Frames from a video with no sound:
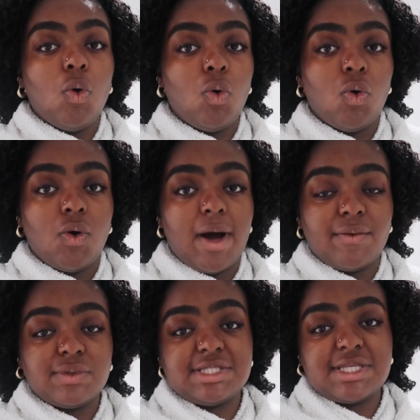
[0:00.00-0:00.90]
Or
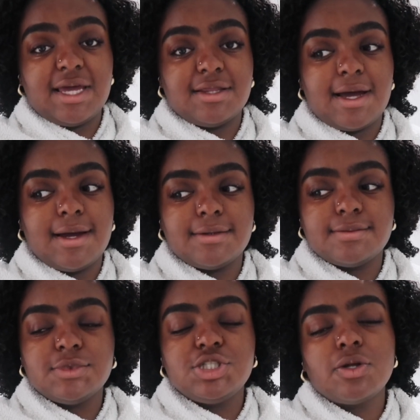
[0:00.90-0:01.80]
I would say that,
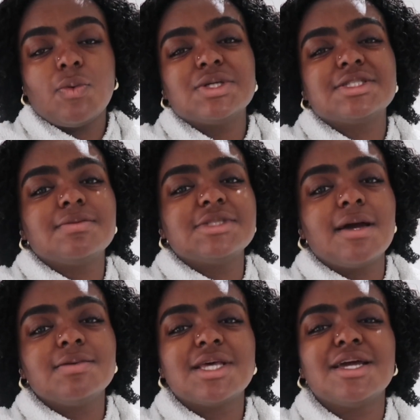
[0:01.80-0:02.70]
do you know what,
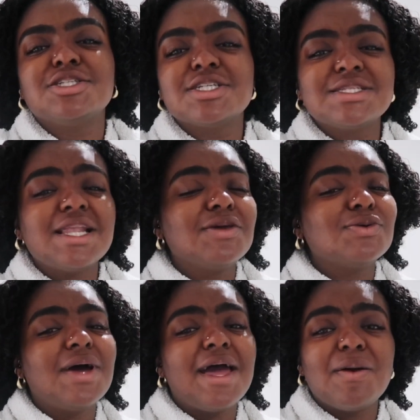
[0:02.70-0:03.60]
sometimes like just let
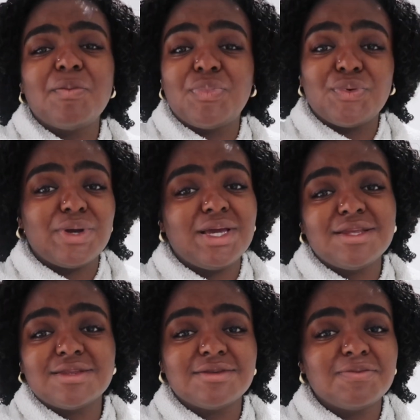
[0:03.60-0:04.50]
your hair
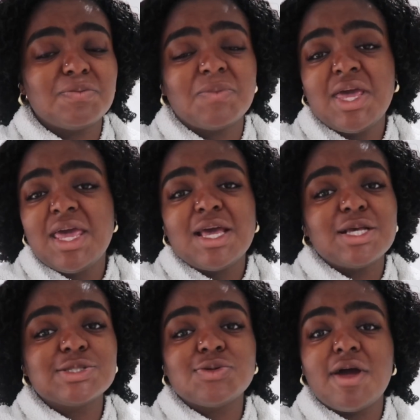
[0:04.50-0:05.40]
breathe.
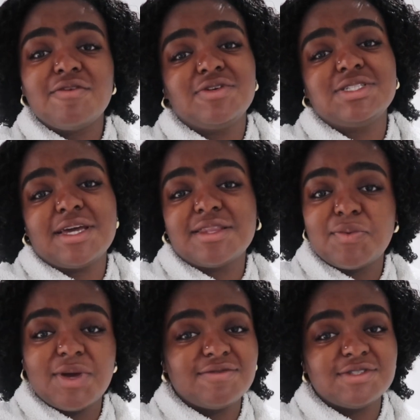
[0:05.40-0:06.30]
It's not every day
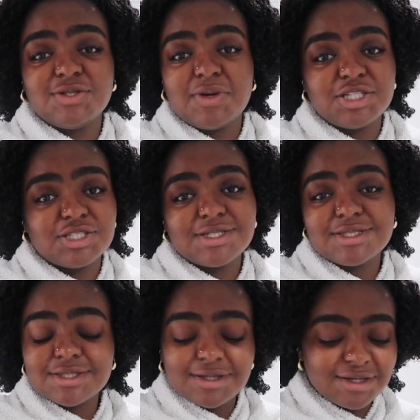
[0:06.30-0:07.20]
that we have to do
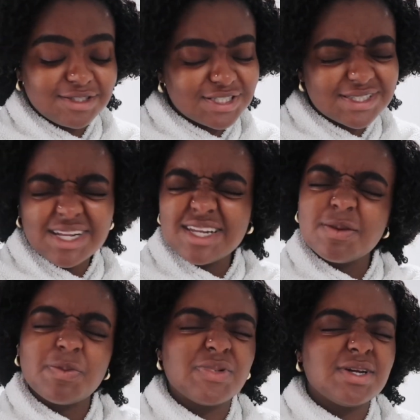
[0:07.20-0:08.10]
edges. Just
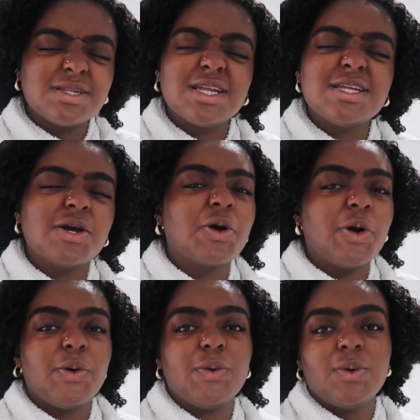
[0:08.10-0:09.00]
let it breathe, let it
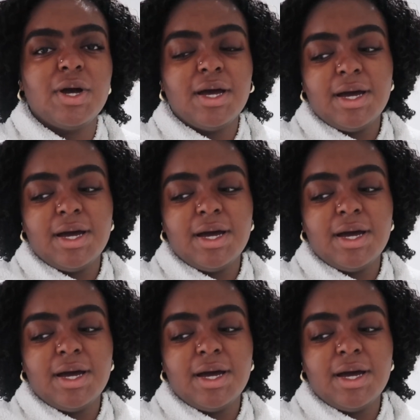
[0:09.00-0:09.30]
go.